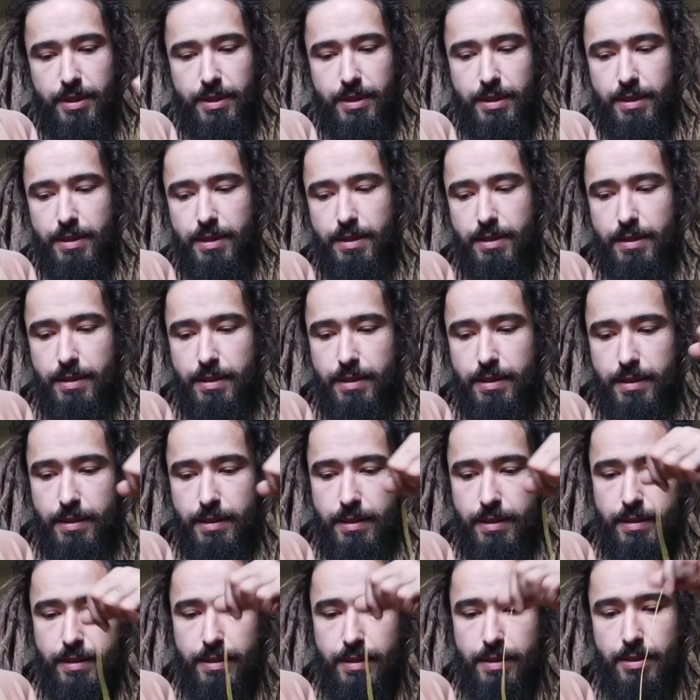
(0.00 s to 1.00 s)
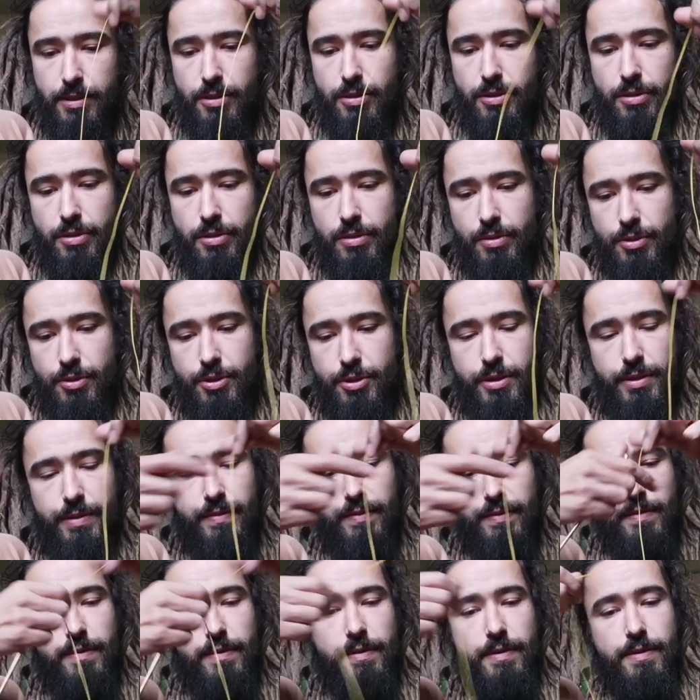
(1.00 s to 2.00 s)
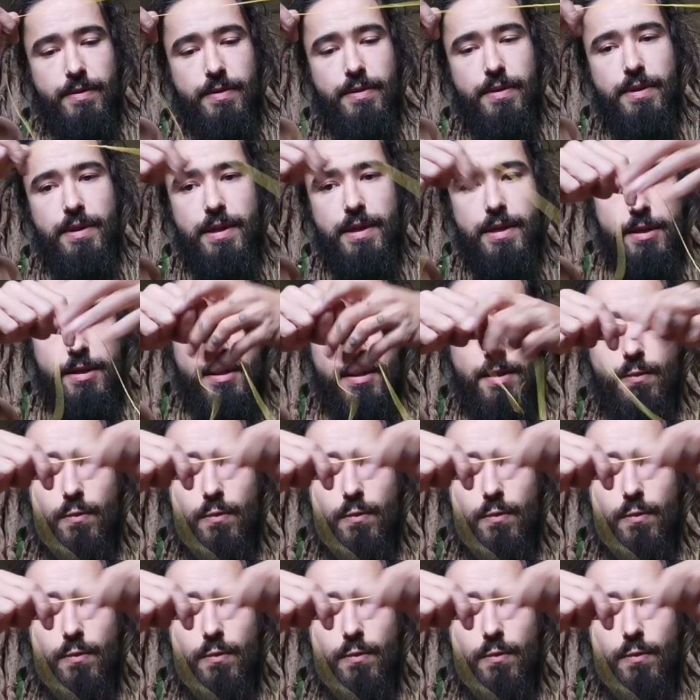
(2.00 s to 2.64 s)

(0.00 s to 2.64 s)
just adding one finger in between